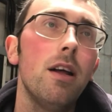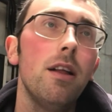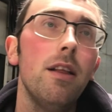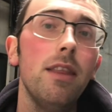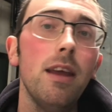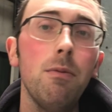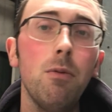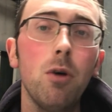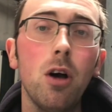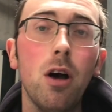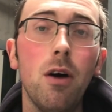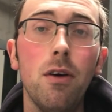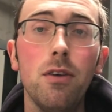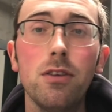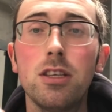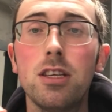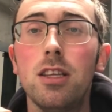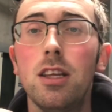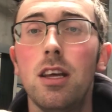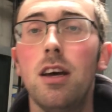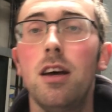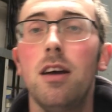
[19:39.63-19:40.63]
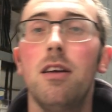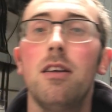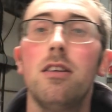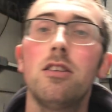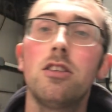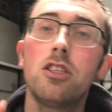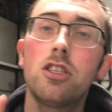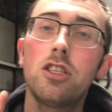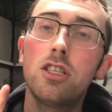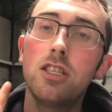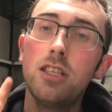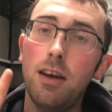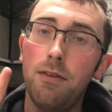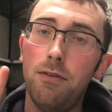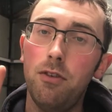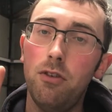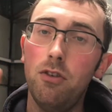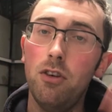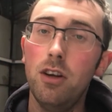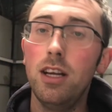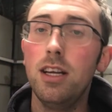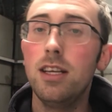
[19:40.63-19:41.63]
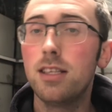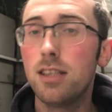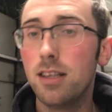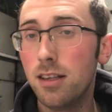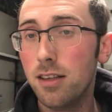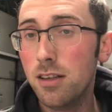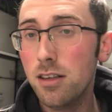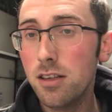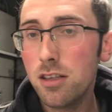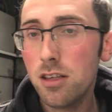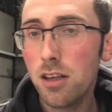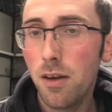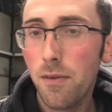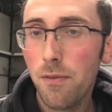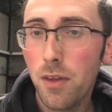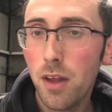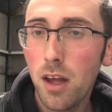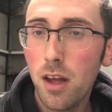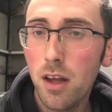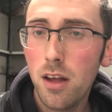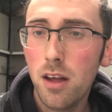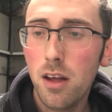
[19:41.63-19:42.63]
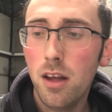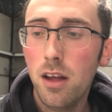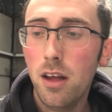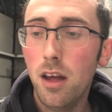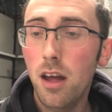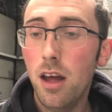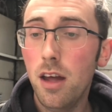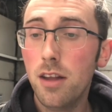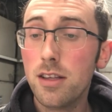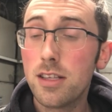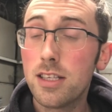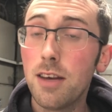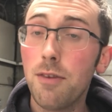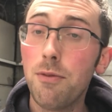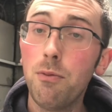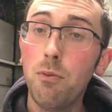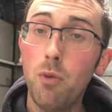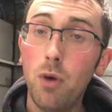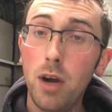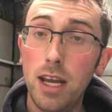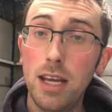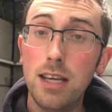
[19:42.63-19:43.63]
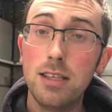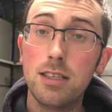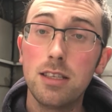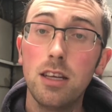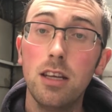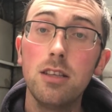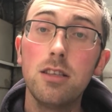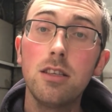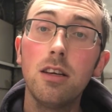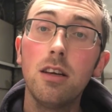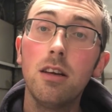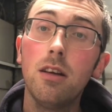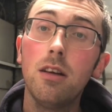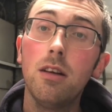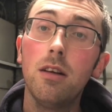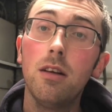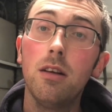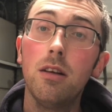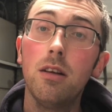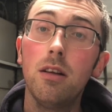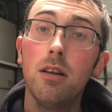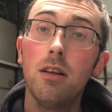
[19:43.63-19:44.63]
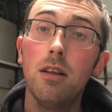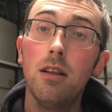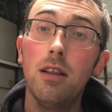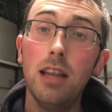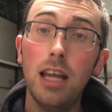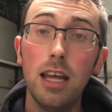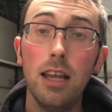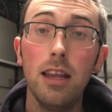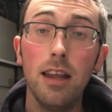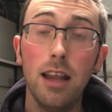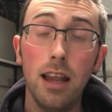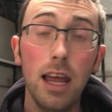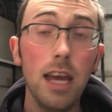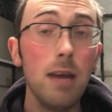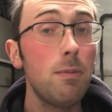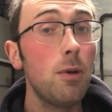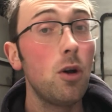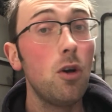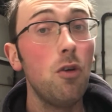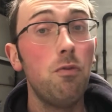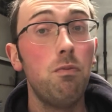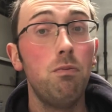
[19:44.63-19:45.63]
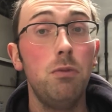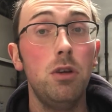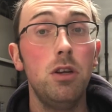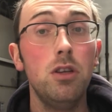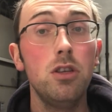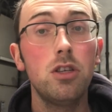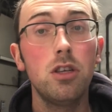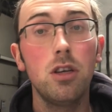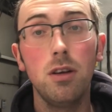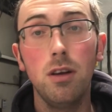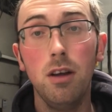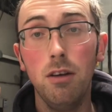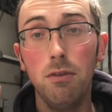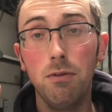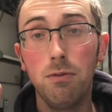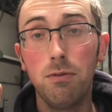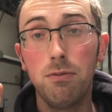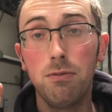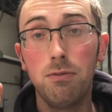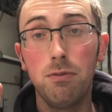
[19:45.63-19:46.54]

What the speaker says: Then we'll go on to the 7 reasons, the 7 ways that the Labour government have